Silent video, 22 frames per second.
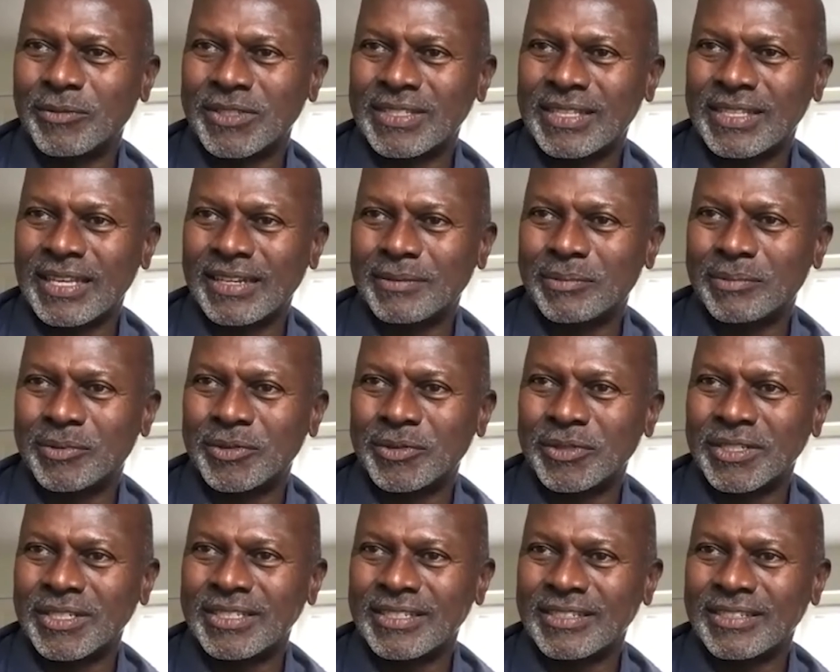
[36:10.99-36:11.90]
Was that a
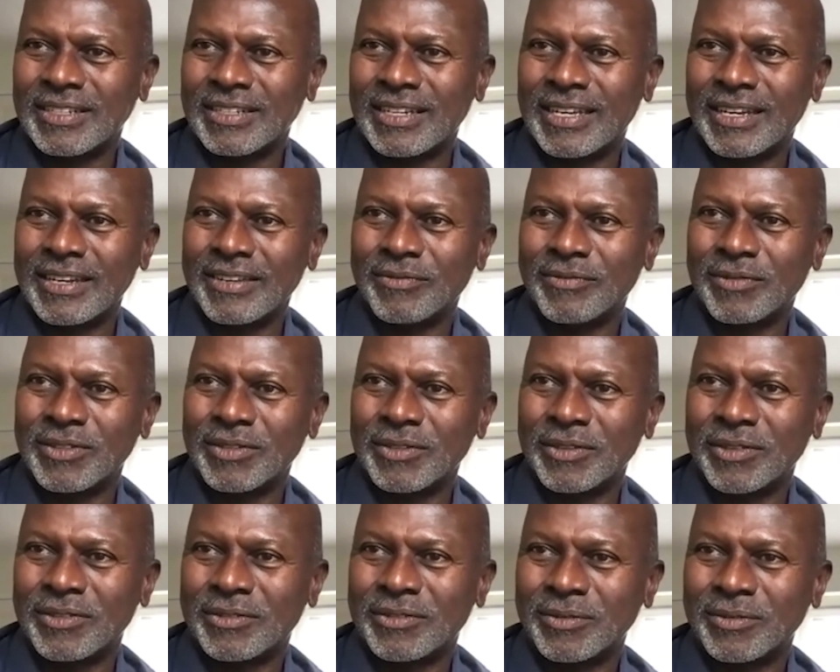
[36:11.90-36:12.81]
point in your life when
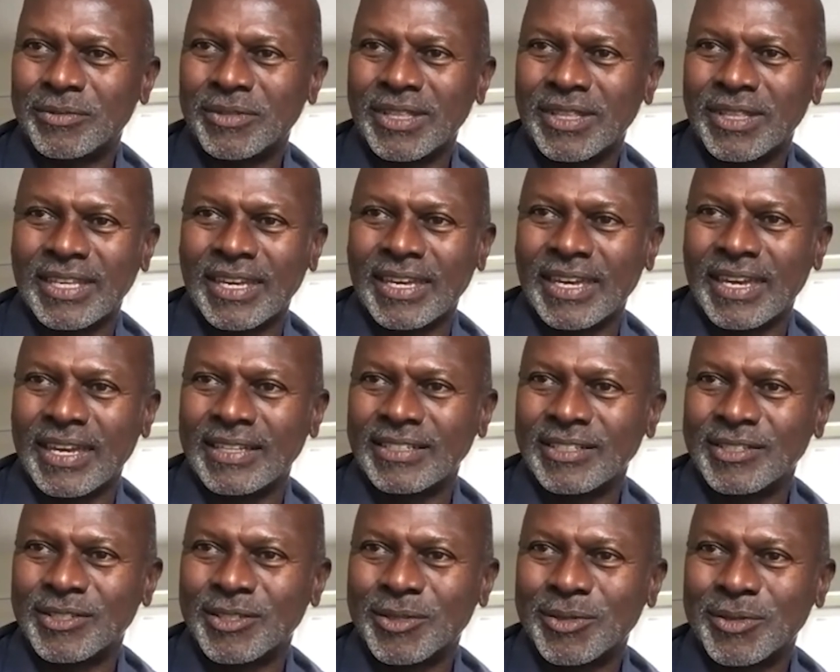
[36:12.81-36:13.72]
you thought, what the hell
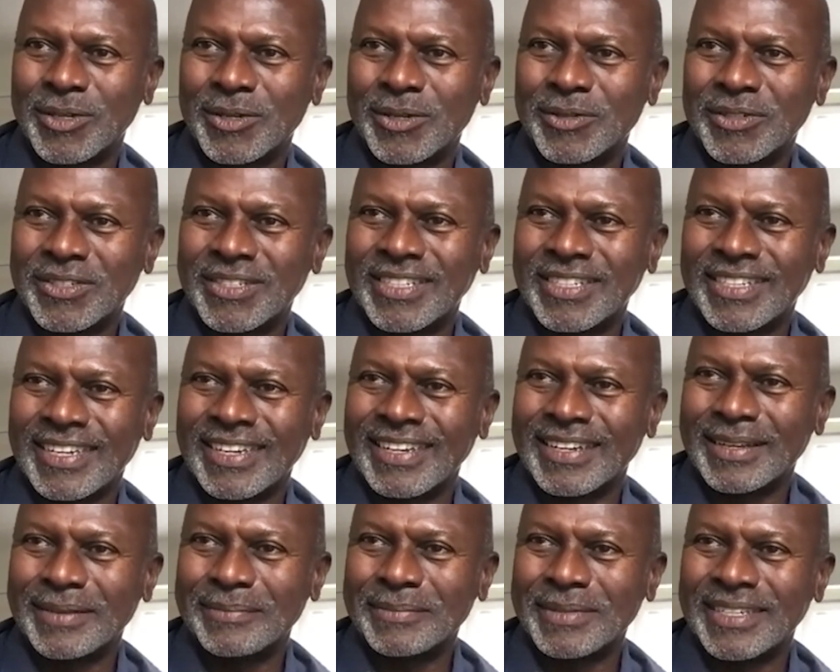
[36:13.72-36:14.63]
is going on
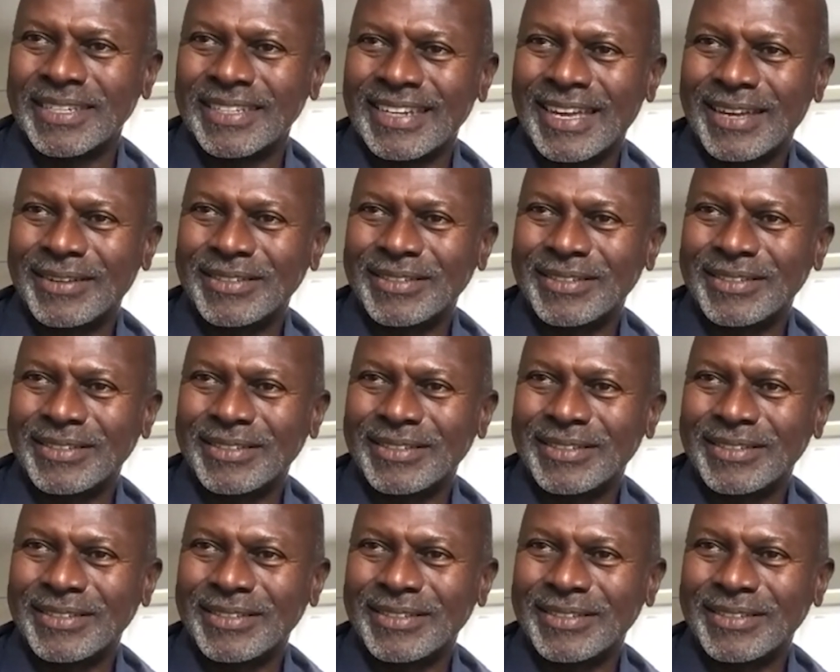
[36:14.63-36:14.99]
here? I mean,